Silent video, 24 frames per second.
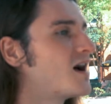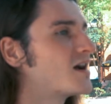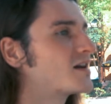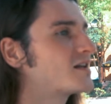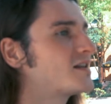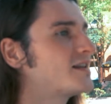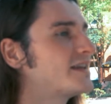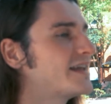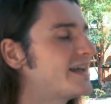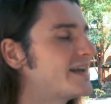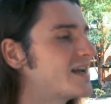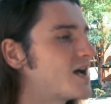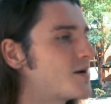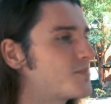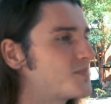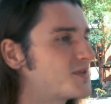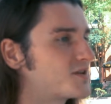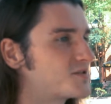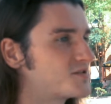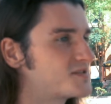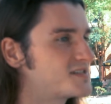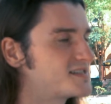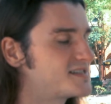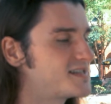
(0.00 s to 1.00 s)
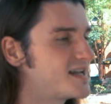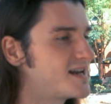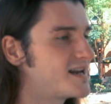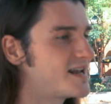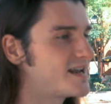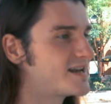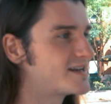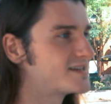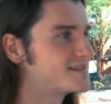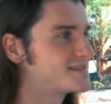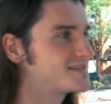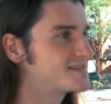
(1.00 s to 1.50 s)
clean up their
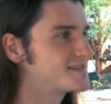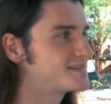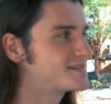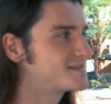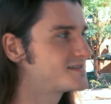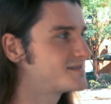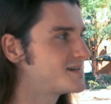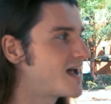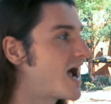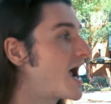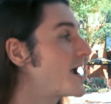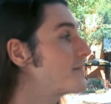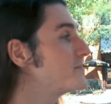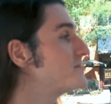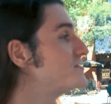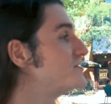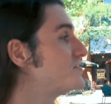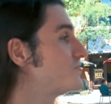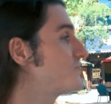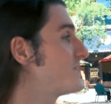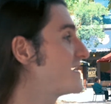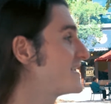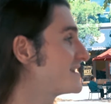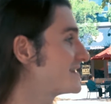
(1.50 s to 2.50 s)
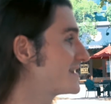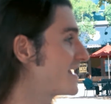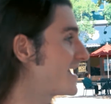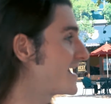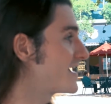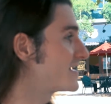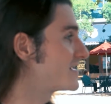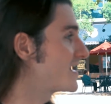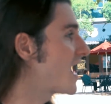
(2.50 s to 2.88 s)
cities, I'm doing that.